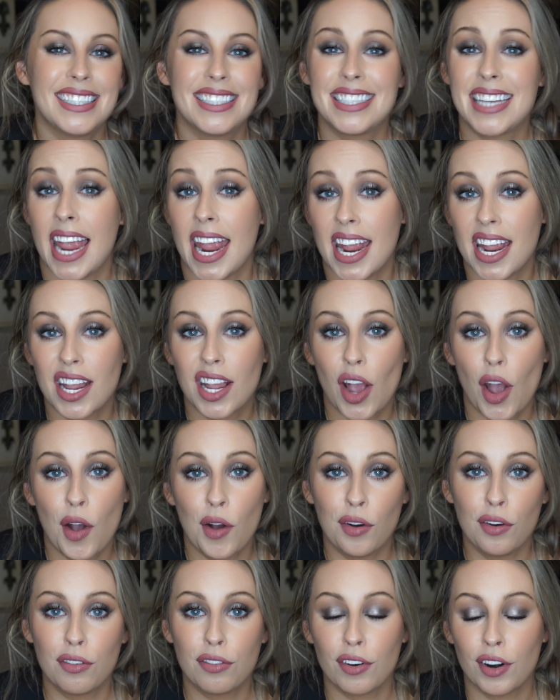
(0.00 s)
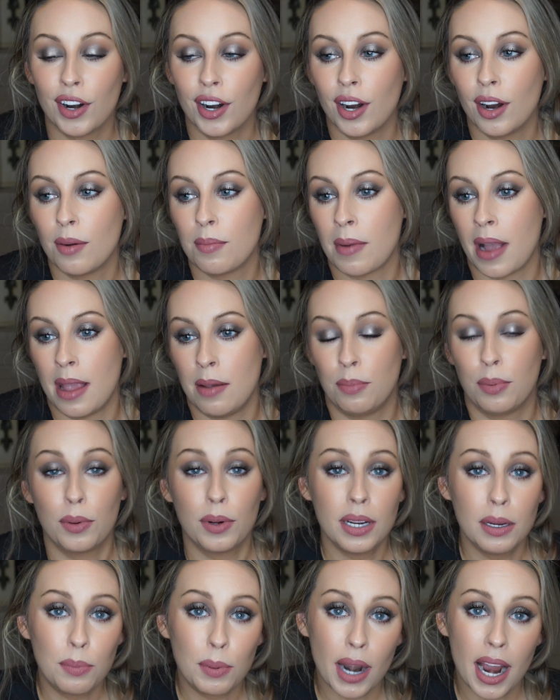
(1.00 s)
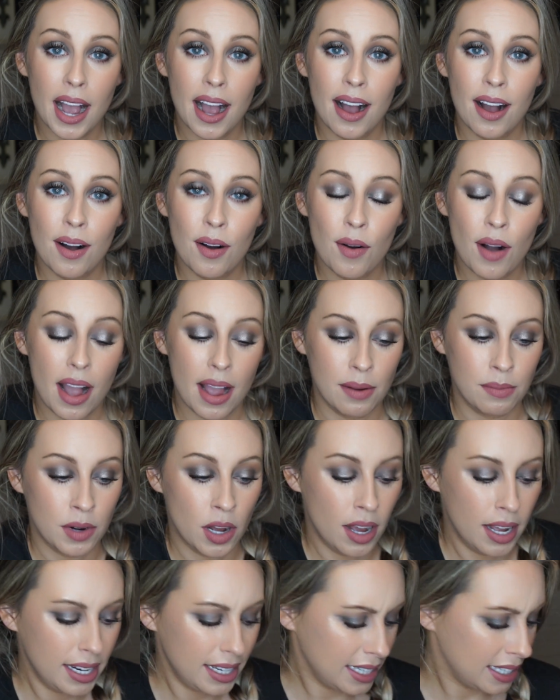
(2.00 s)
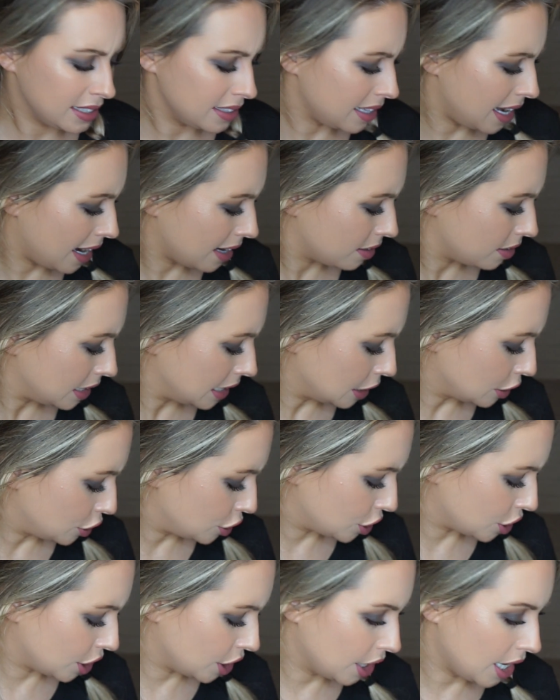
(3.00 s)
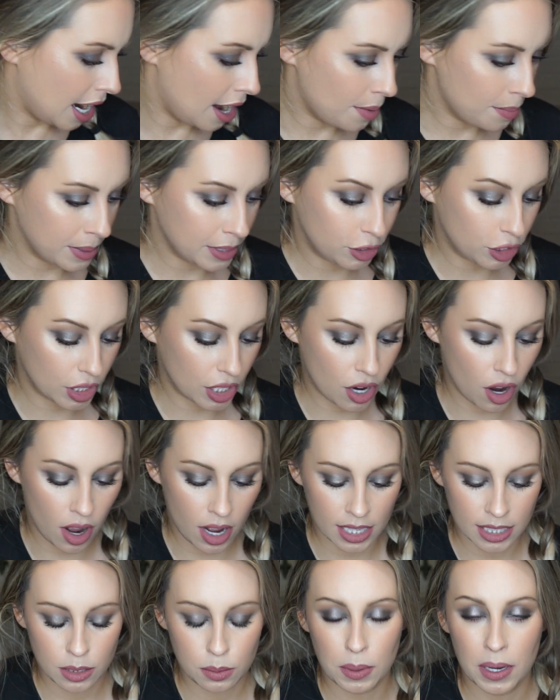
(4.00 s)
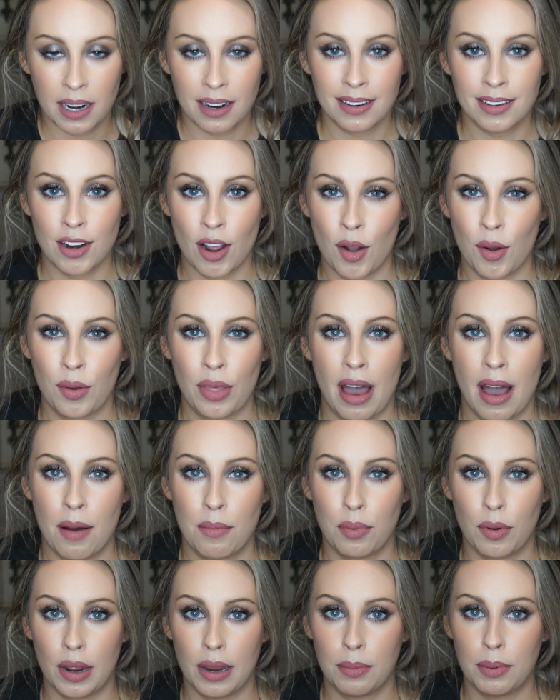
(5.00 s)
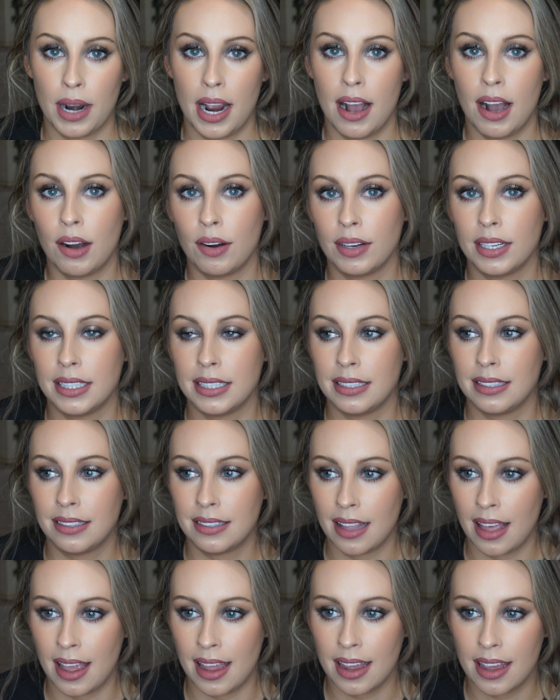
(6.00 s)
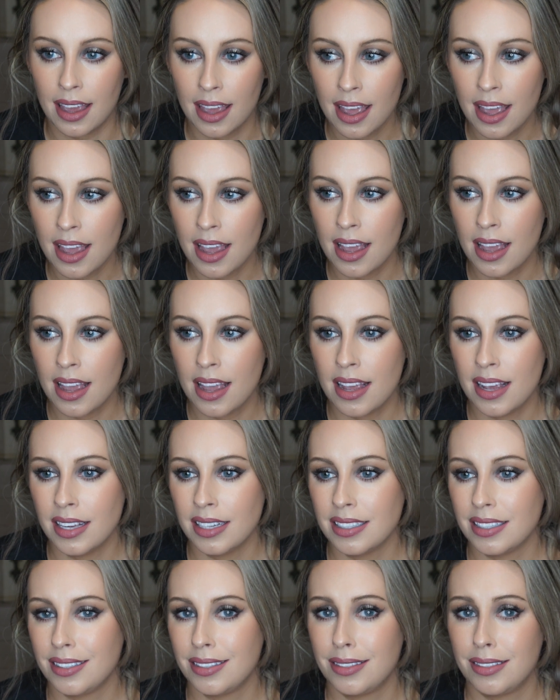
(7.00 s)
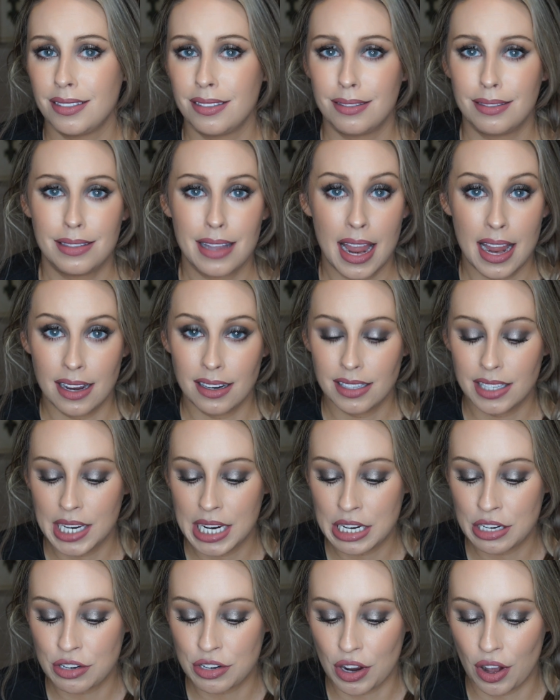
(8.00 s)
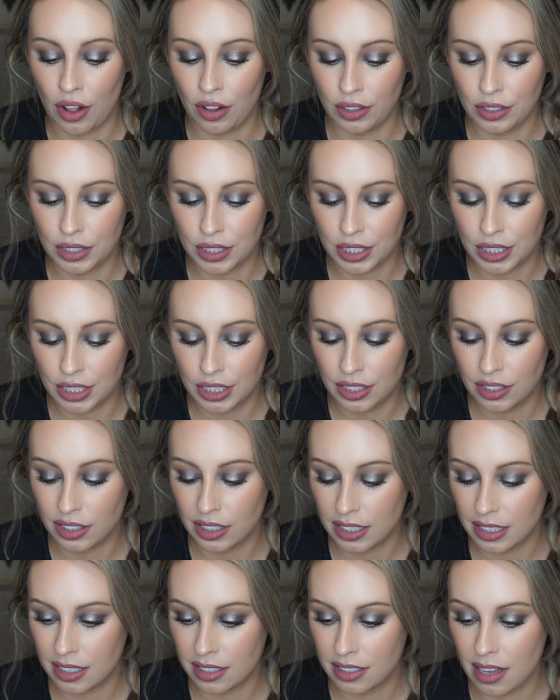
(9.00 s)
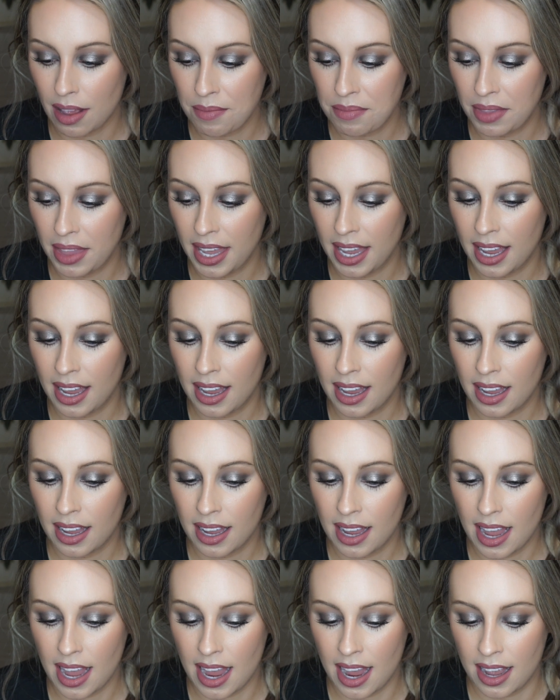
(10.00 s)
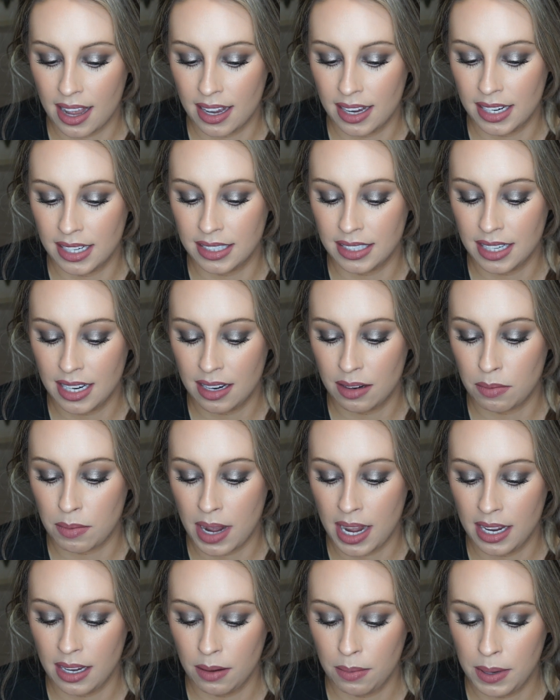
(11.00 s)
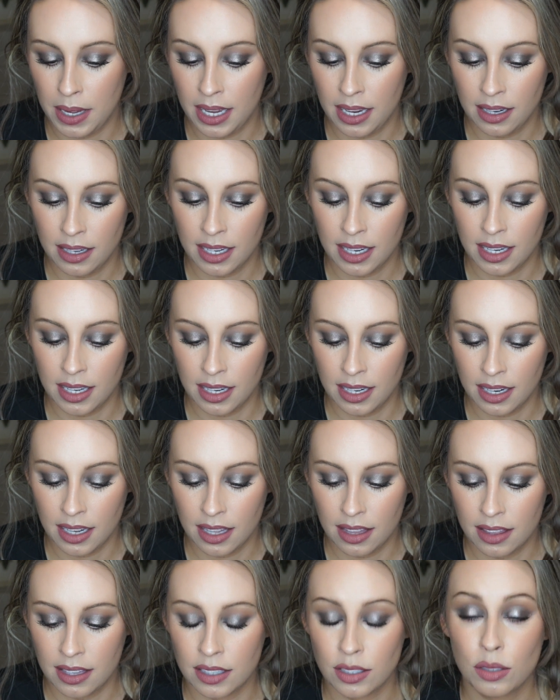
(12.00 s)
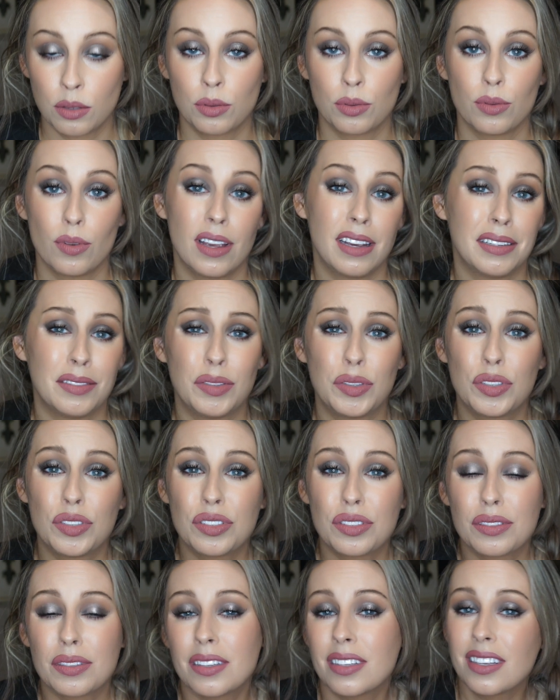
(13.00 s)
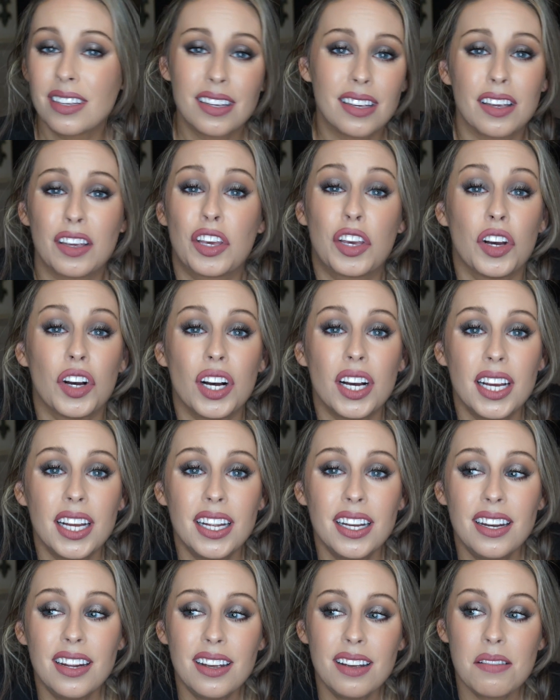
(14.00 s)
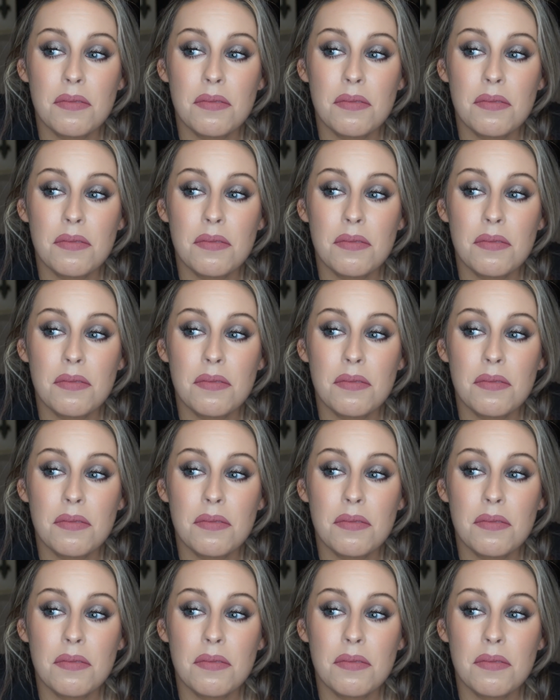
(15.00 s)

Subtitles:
take over my boy brow. I'm not exactly sure how much it costs, but I know that boy brow is like $18 or something, and in my opinion this is good,